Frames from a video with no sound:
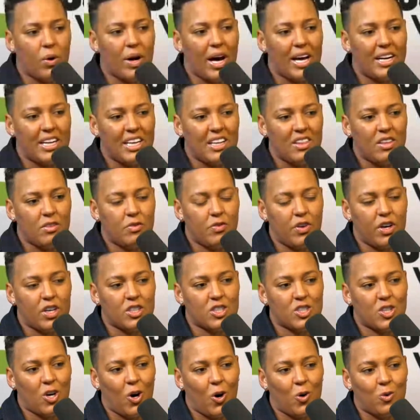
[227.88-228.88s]
Addy, the
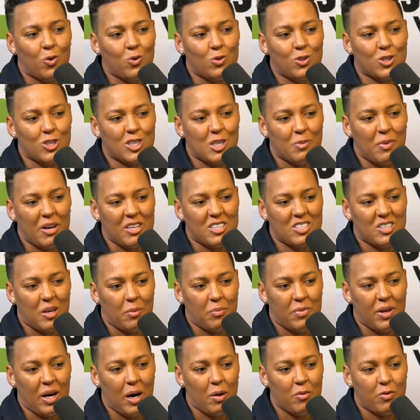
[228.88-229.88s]
first goal just about summed
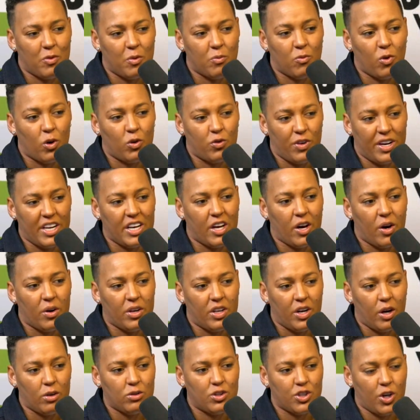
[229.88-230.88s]
it up from Rodrigo.
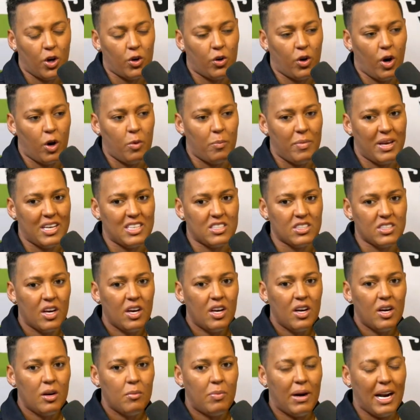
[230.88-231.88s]
Joe Gomez
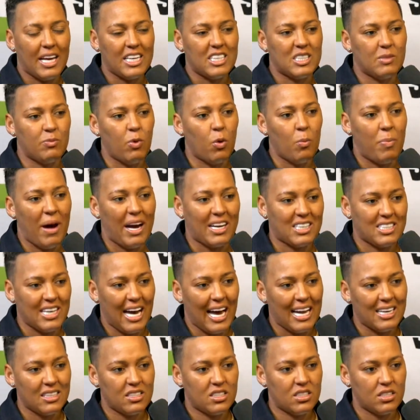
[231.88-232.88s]
plays the ball back to
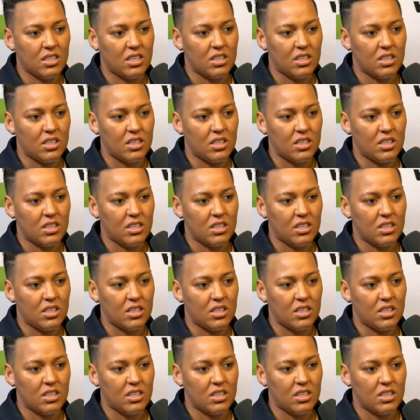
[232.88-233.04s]
Alisson.